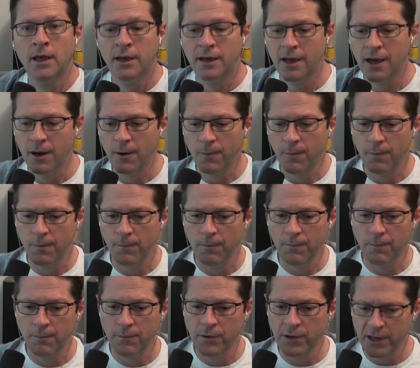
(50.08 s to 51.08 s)
Now,
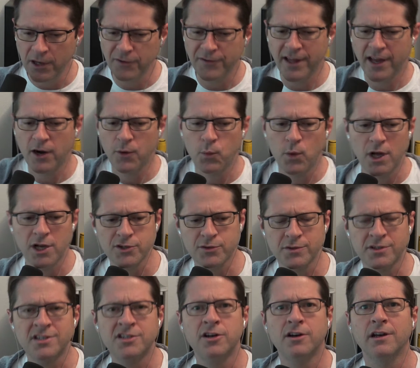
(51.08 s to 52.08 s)
Neil Donald Walsh
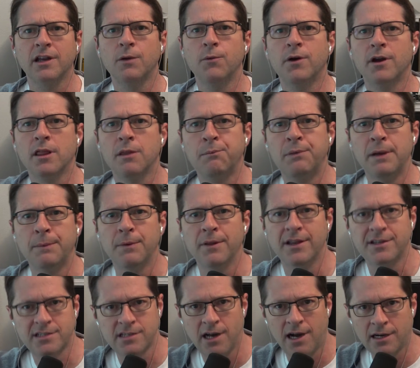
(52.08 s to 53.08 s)
was certainly one of the people
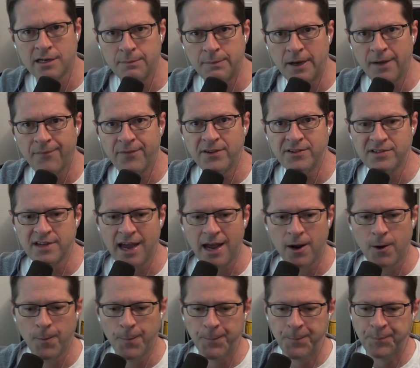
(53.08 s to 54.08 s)
that's talked about this,
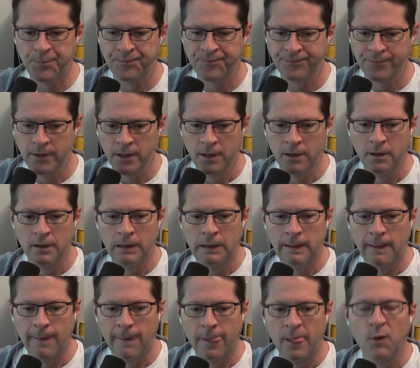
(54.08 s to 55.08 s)
how
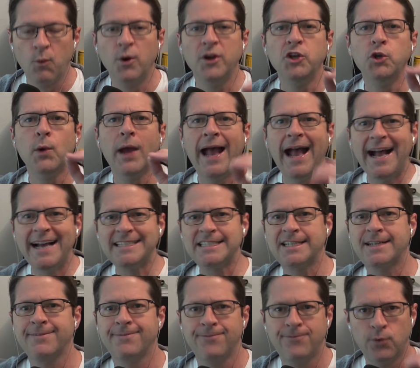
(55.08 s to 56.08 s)
when you
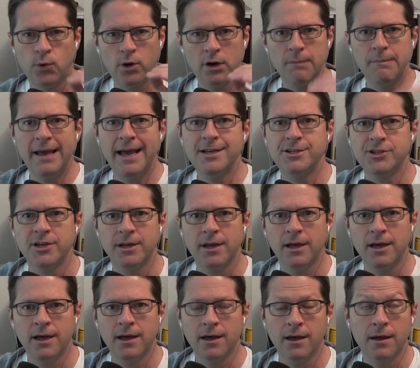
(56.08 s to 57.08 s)
ask for an
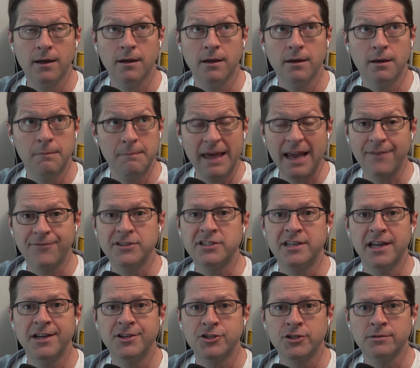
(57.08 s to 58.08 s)
a
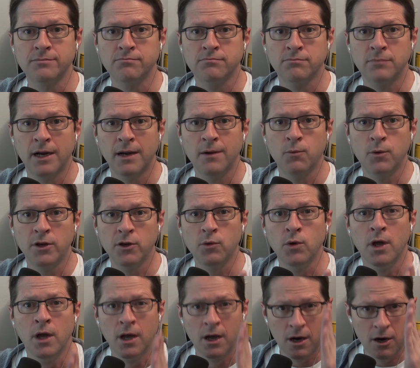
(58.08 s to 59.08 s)
manifestation, right, when you
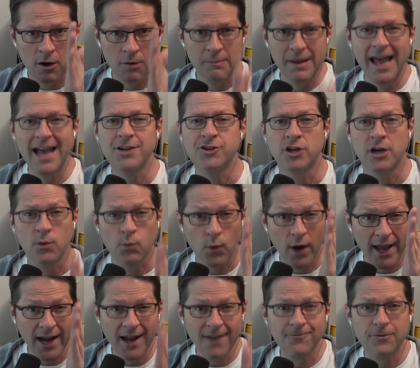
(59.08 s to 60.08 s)
are imagining,
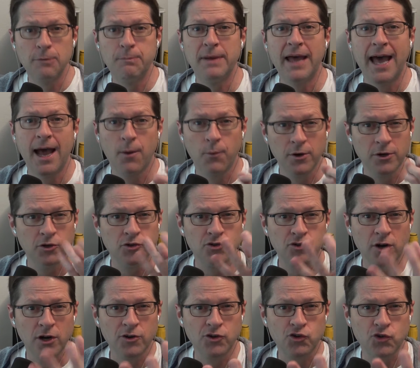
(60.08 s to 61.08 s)
right off the bat, when you
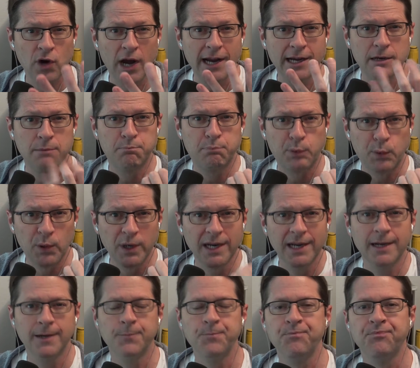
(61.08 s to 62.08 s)
start trying to
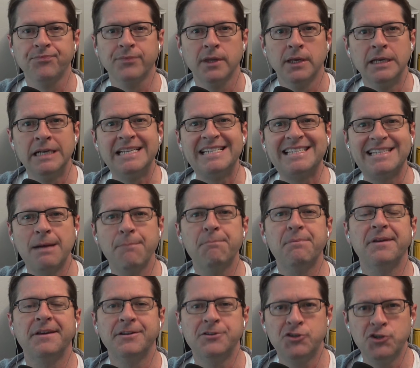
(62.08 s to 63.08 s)
bring
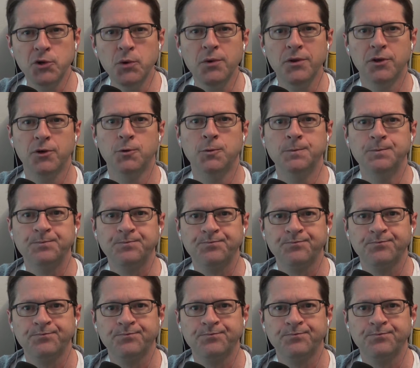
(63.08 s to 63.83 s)
something to you,